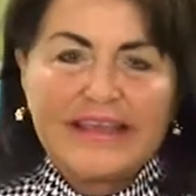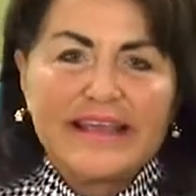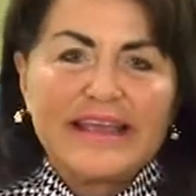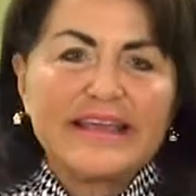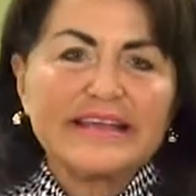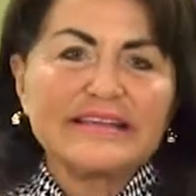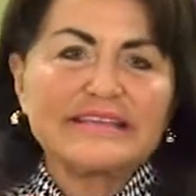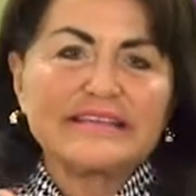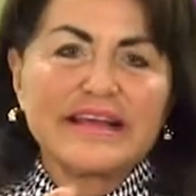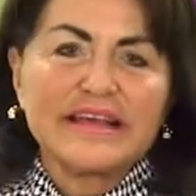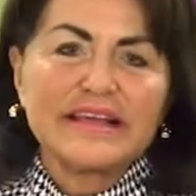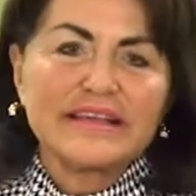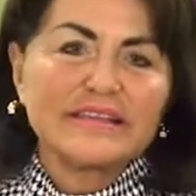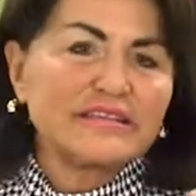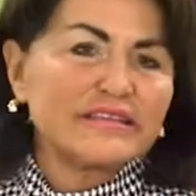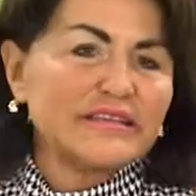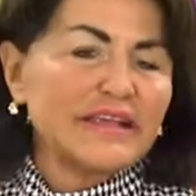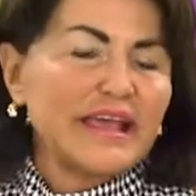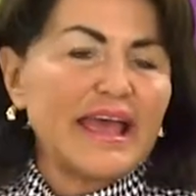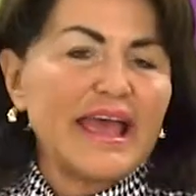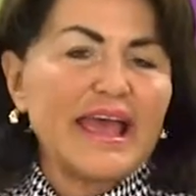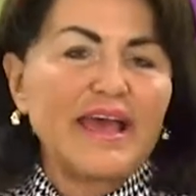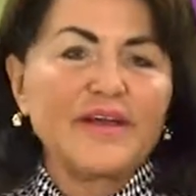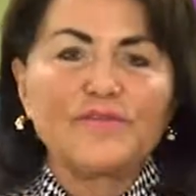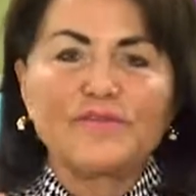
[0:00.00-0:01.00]
It does
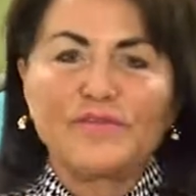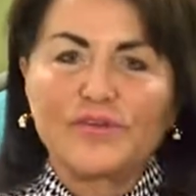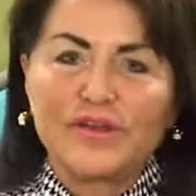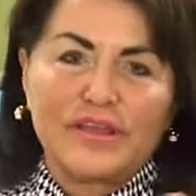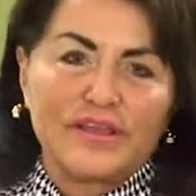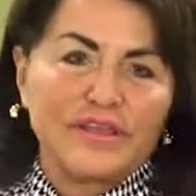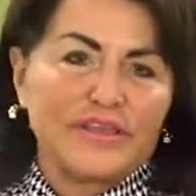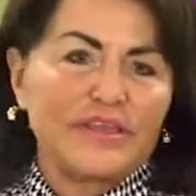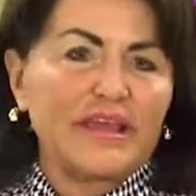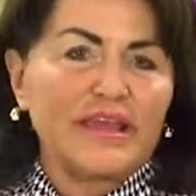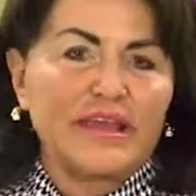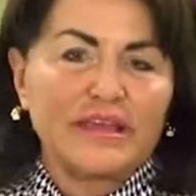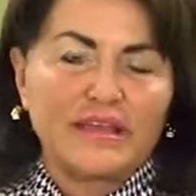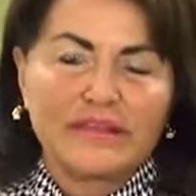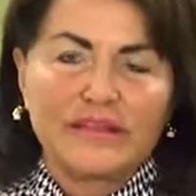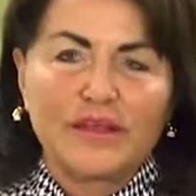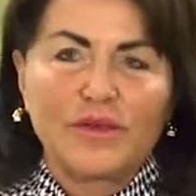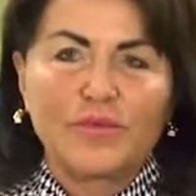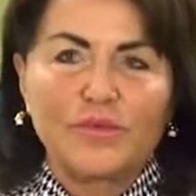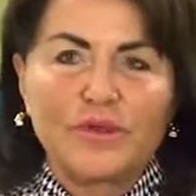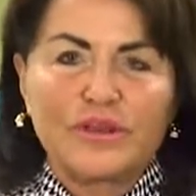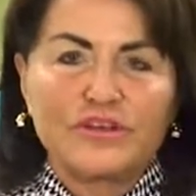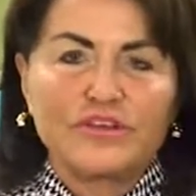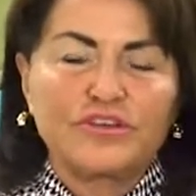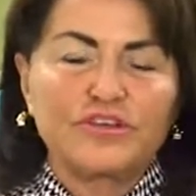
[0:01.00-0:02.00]
everything
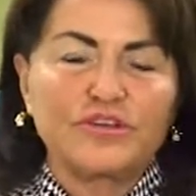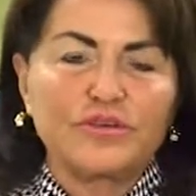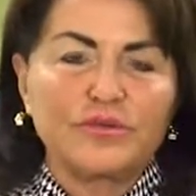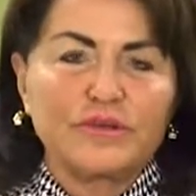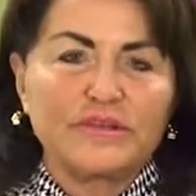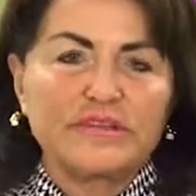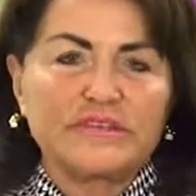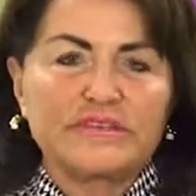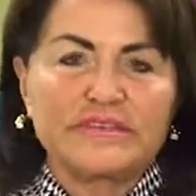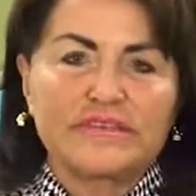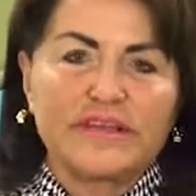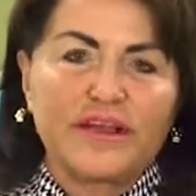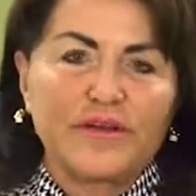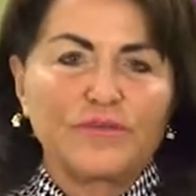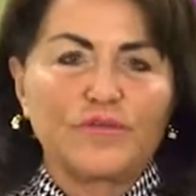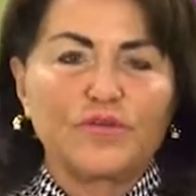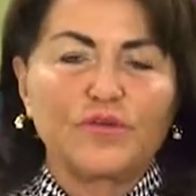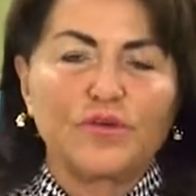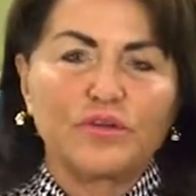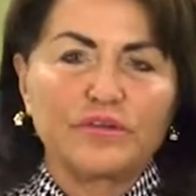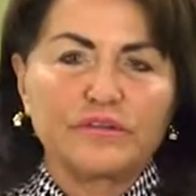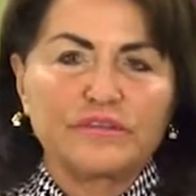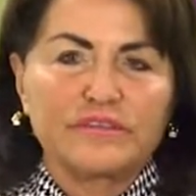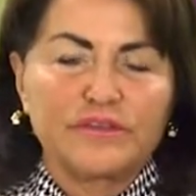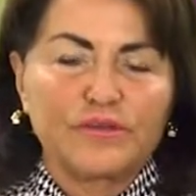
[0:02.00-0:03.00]
that we do in
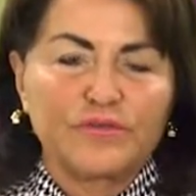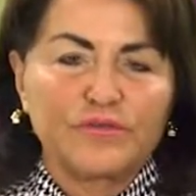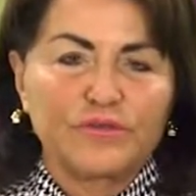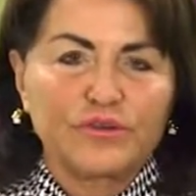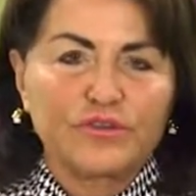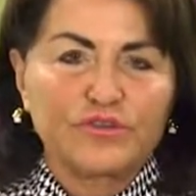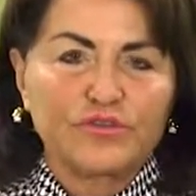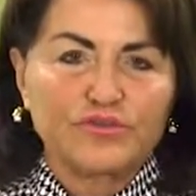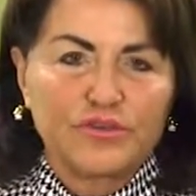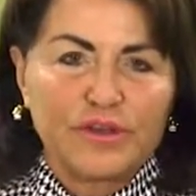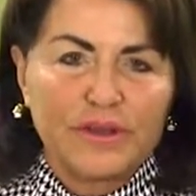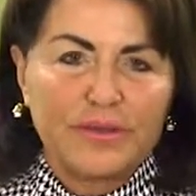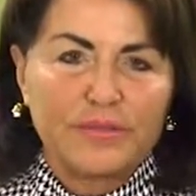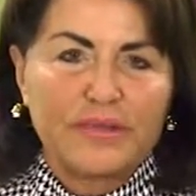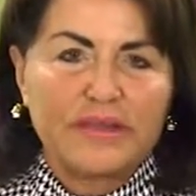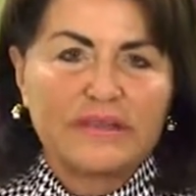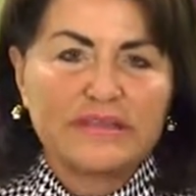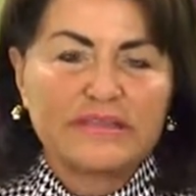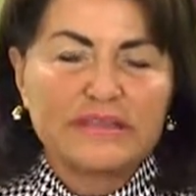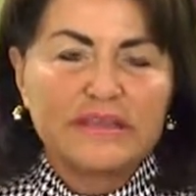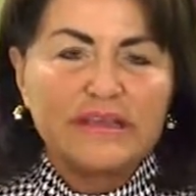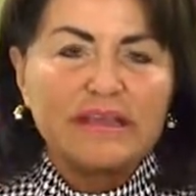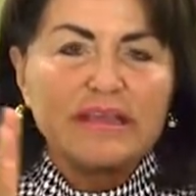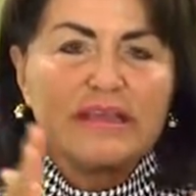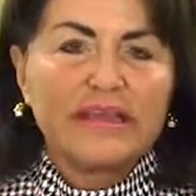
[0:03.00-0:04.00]
several different
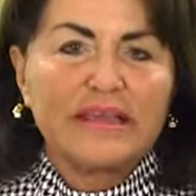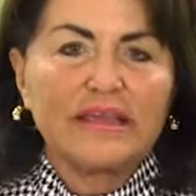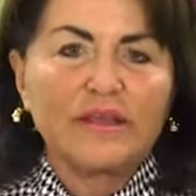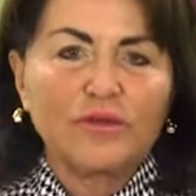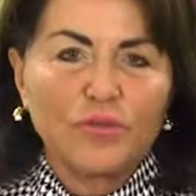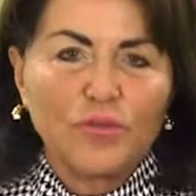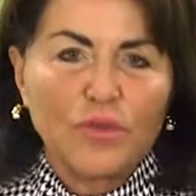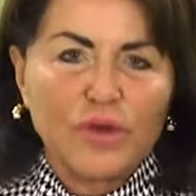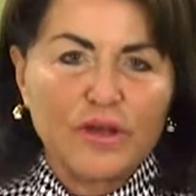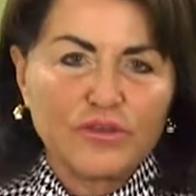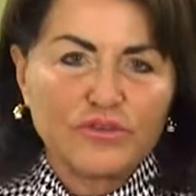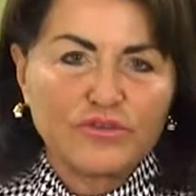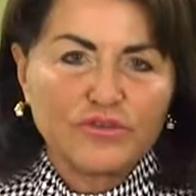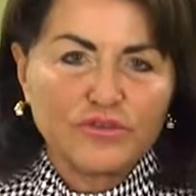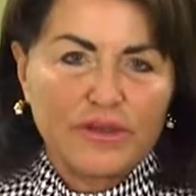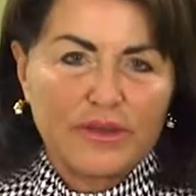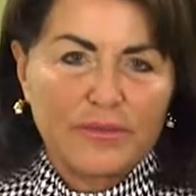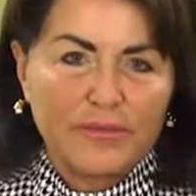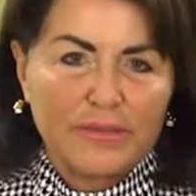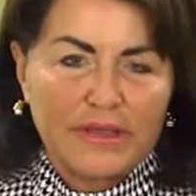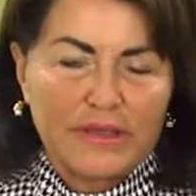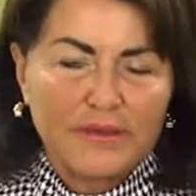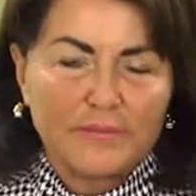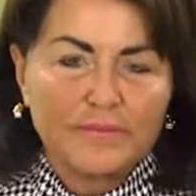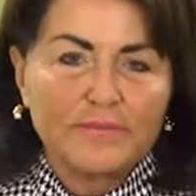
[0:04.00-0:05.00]
treatments in one
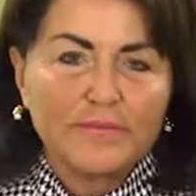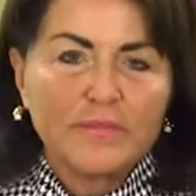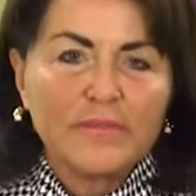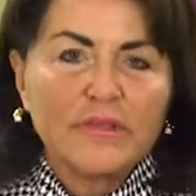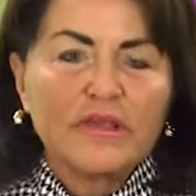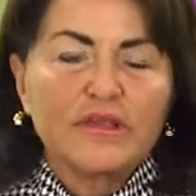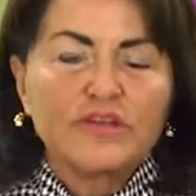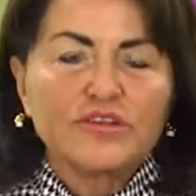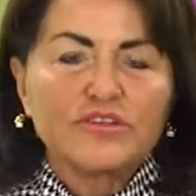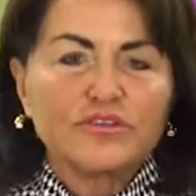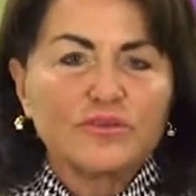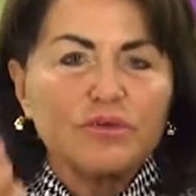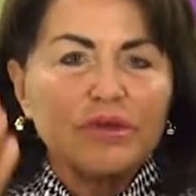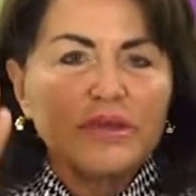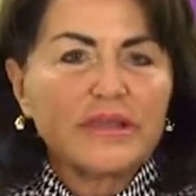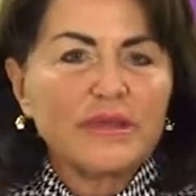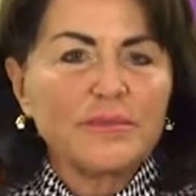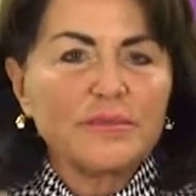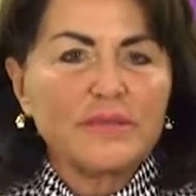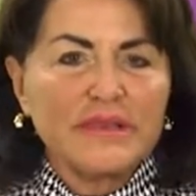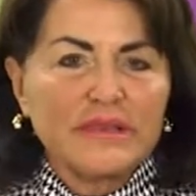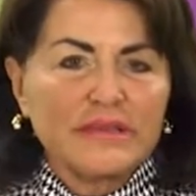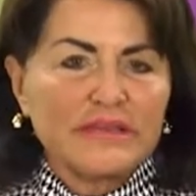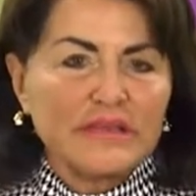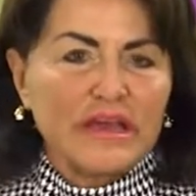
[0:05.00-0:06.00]
treatment. So it
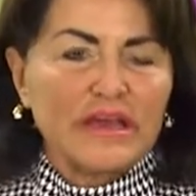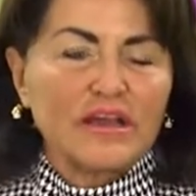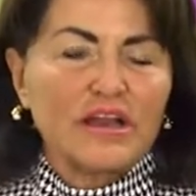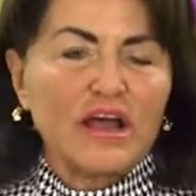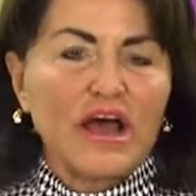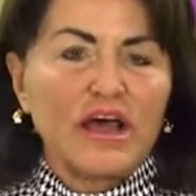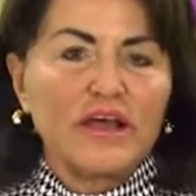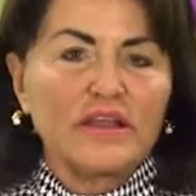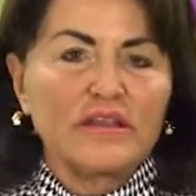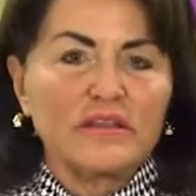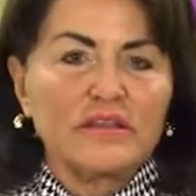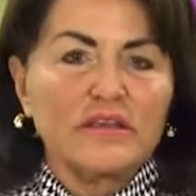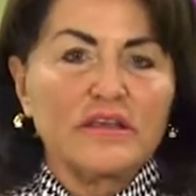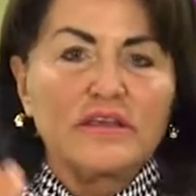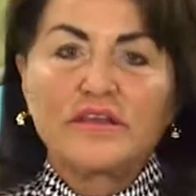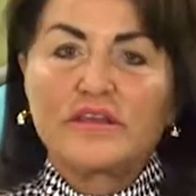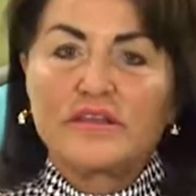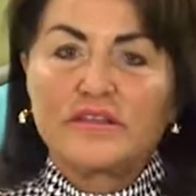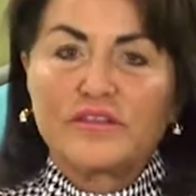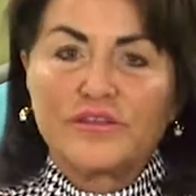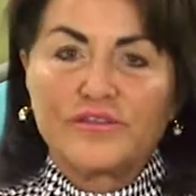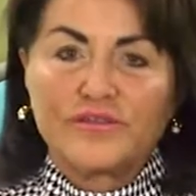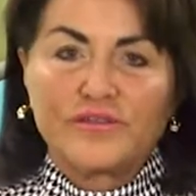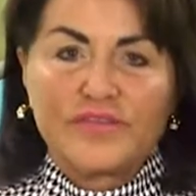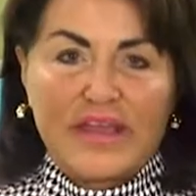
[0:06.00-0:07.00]
can be done on
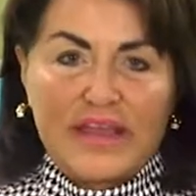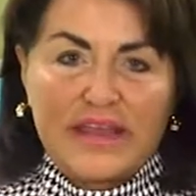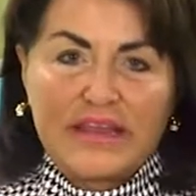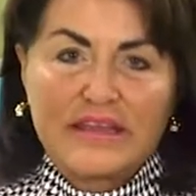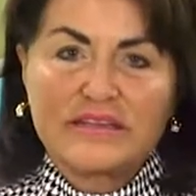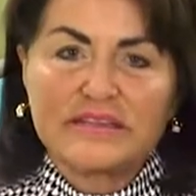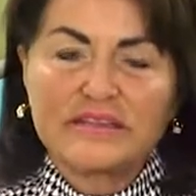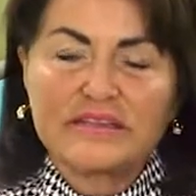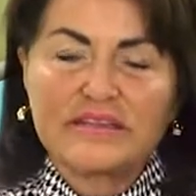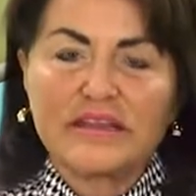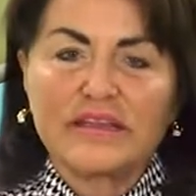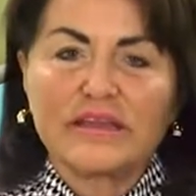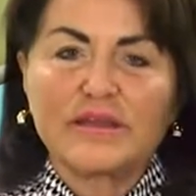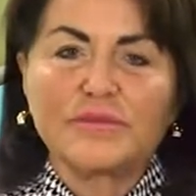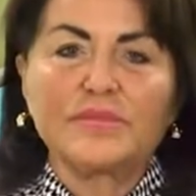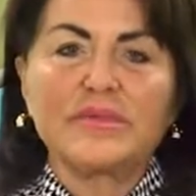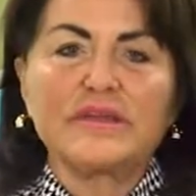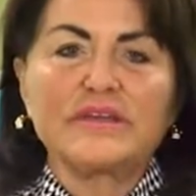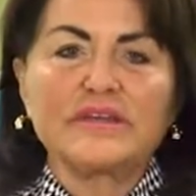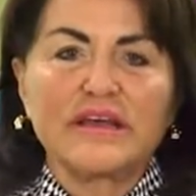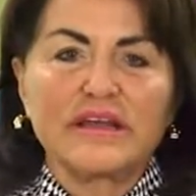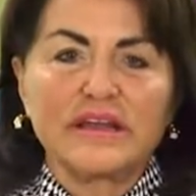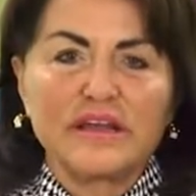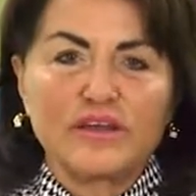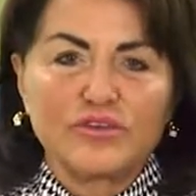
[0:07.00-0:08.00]
the face, it can
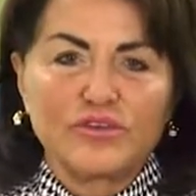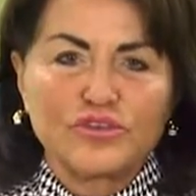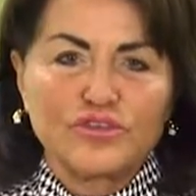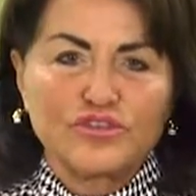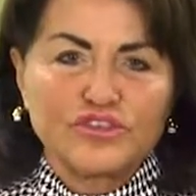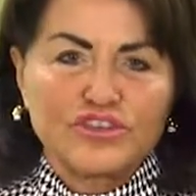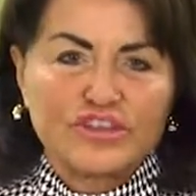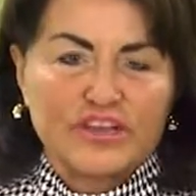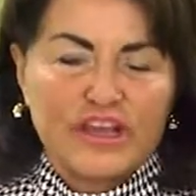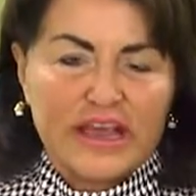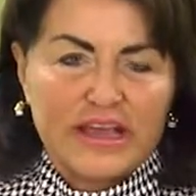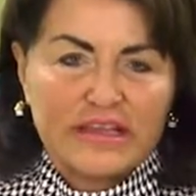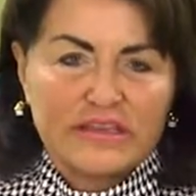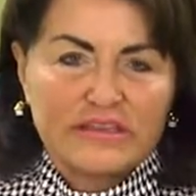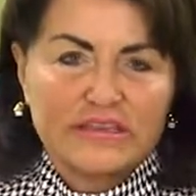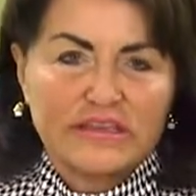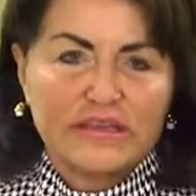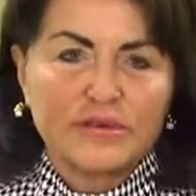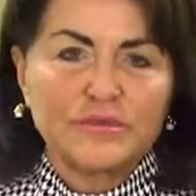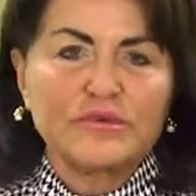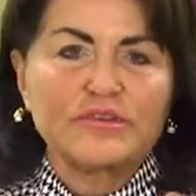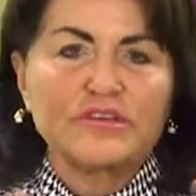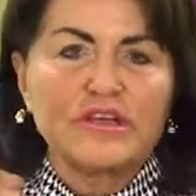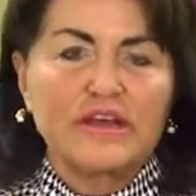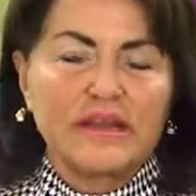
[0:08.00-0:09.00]
be done on your chest, it
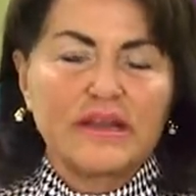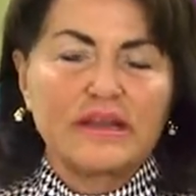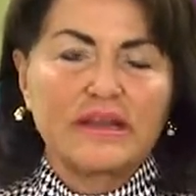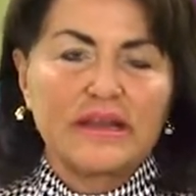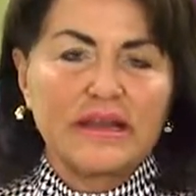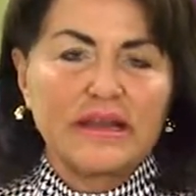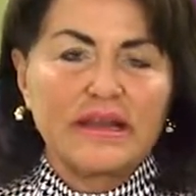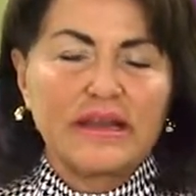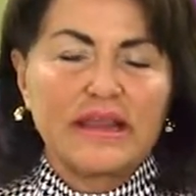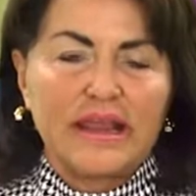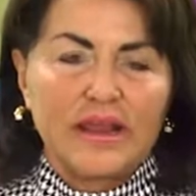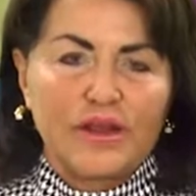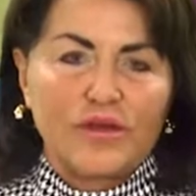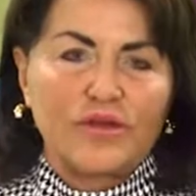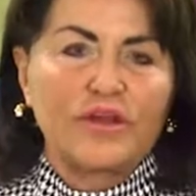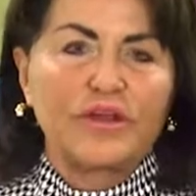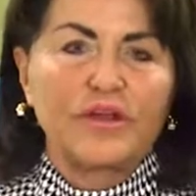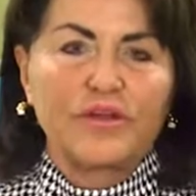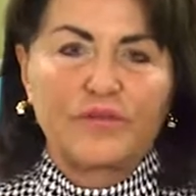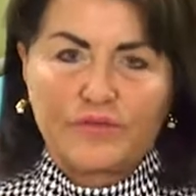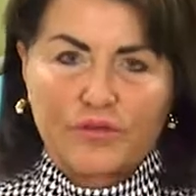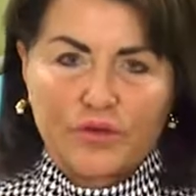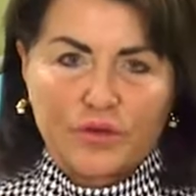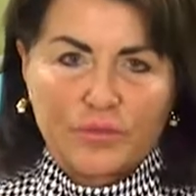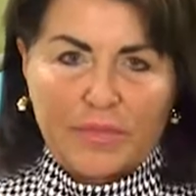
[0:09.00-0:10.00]
can be done on any
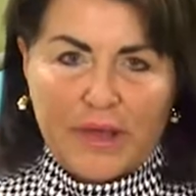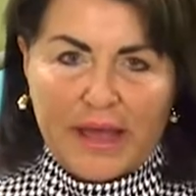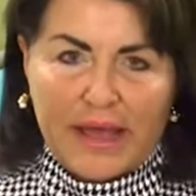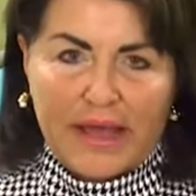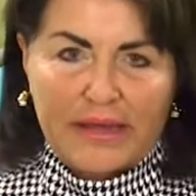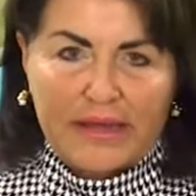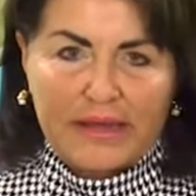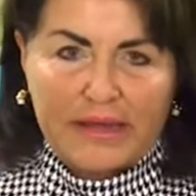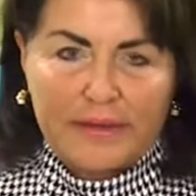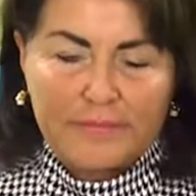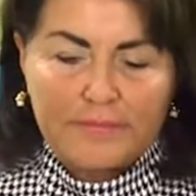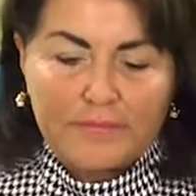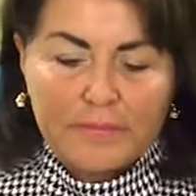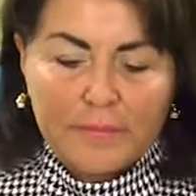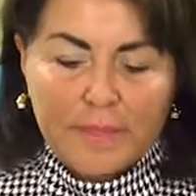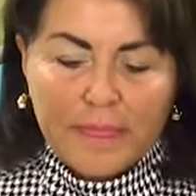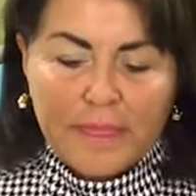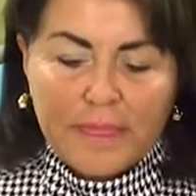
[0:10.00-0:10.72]
area of your body.